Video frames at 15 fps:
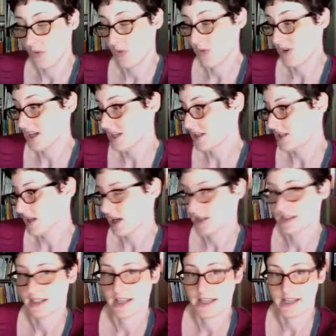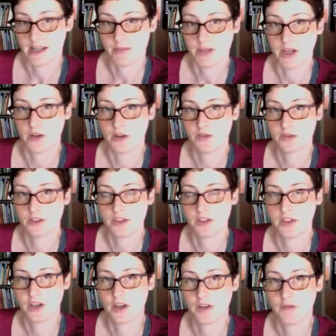Wanted to talk today about
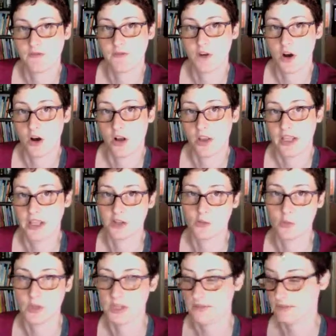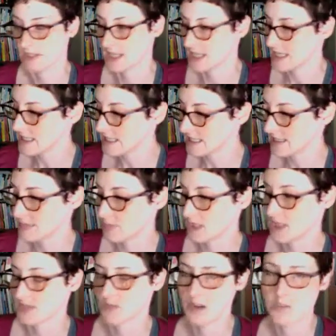the fall interweave knits
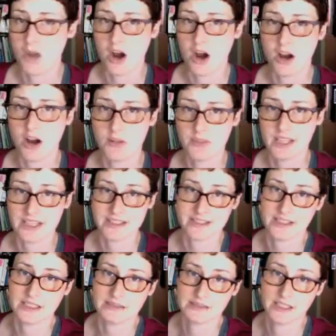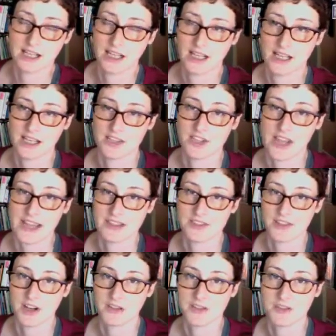because my mom gets it and she hands it
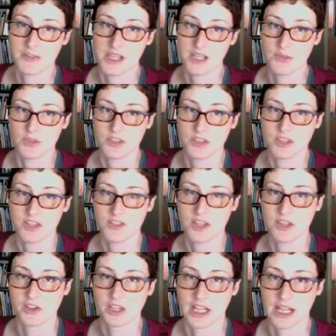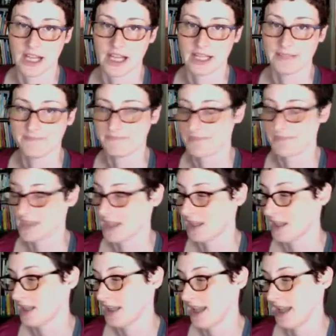off to me when she's done looking at it.
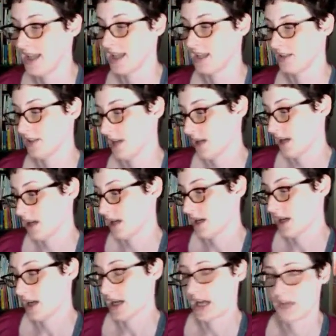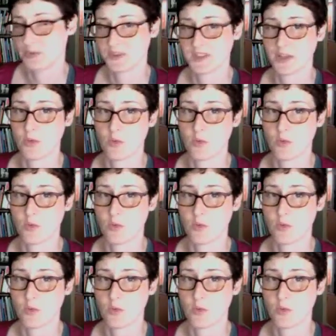And I was like